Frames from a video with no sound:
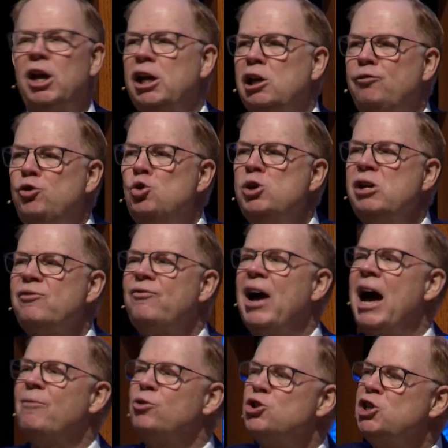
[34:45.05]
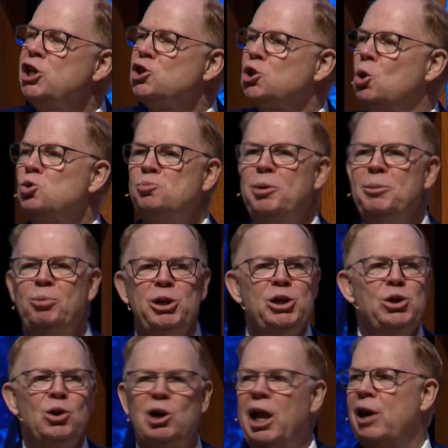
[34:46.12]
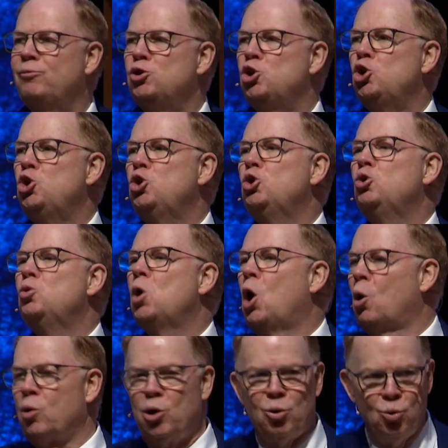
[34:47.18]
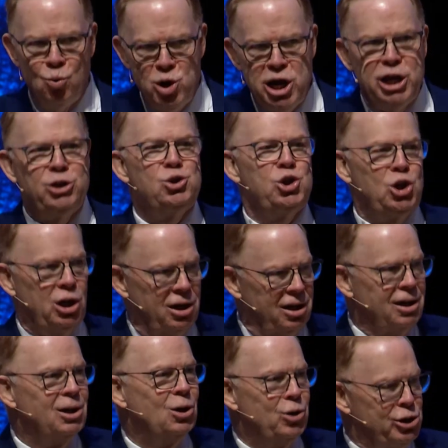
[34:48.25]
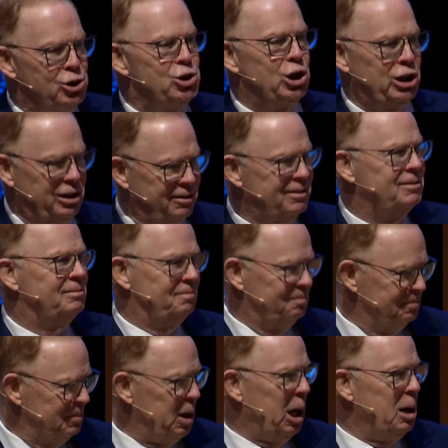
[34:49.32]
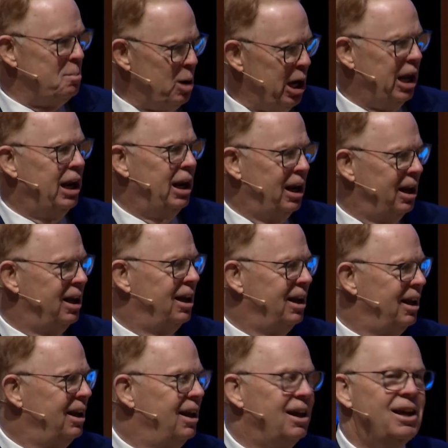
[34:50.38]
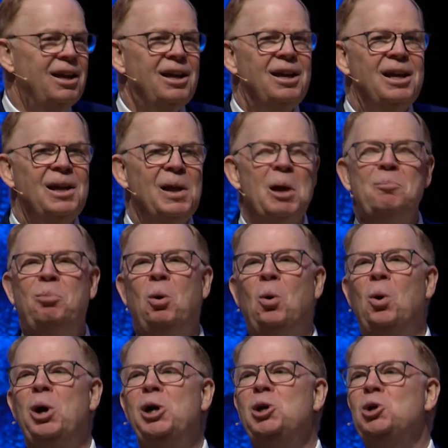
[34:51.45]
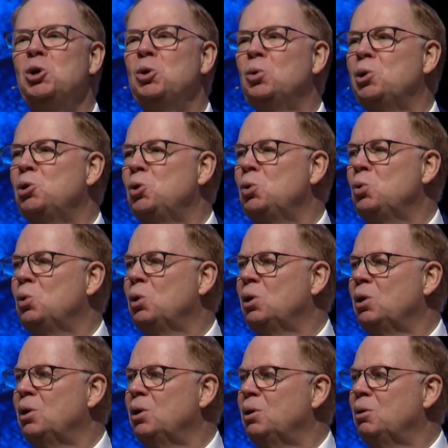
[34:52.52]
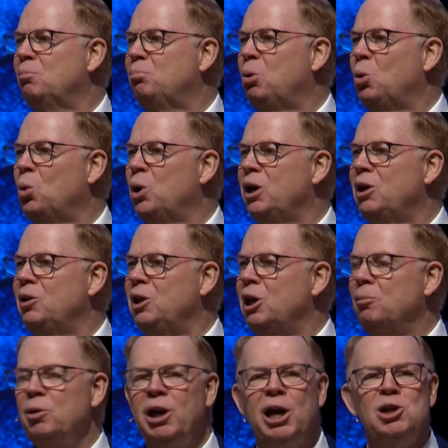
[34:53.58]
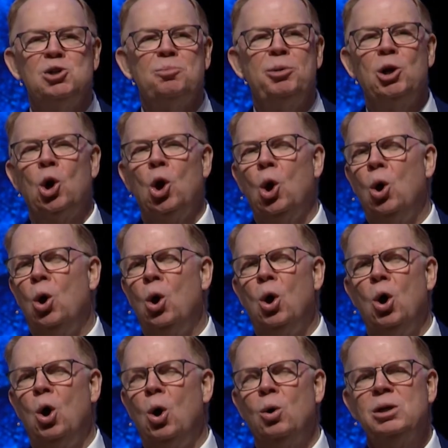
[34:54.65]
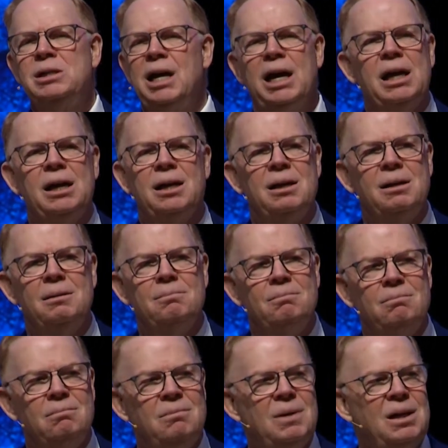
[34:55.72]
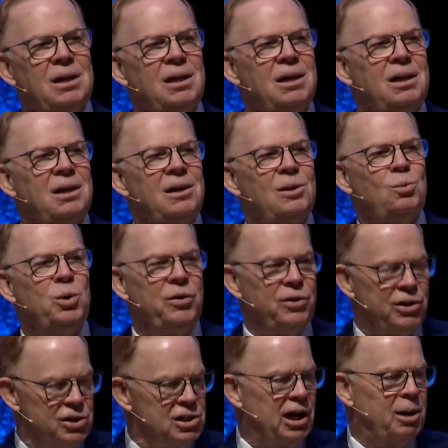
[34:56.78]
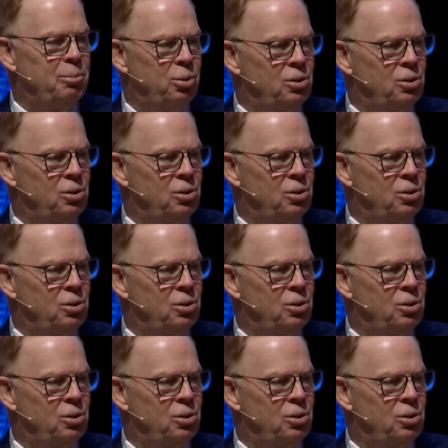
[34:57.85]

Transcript: If you get five or six of those people into your life, you are a rich Christian. Amen. They pour into you and you pour into them, and they spend a long time with the disciples.